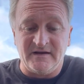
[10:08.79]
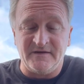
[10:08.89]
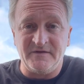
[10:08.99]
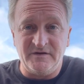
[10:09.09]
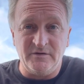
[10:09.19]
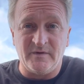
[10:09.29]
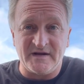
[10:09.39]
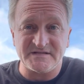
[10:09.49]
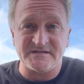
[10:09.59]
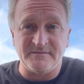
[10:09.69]
in the
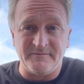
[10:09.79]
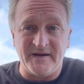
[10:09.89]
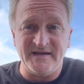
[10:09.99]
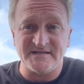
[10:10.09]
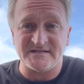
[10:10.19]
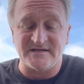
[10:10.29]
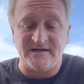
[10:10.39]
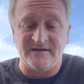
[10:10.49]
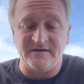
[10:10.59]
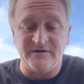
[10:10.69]
US base
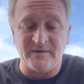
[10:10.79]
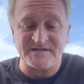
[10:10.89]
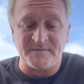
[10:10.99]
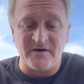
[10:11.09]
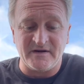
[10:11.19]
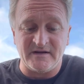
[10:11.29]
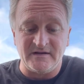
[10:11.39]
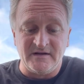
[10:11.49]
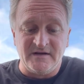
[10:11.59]
and the US market.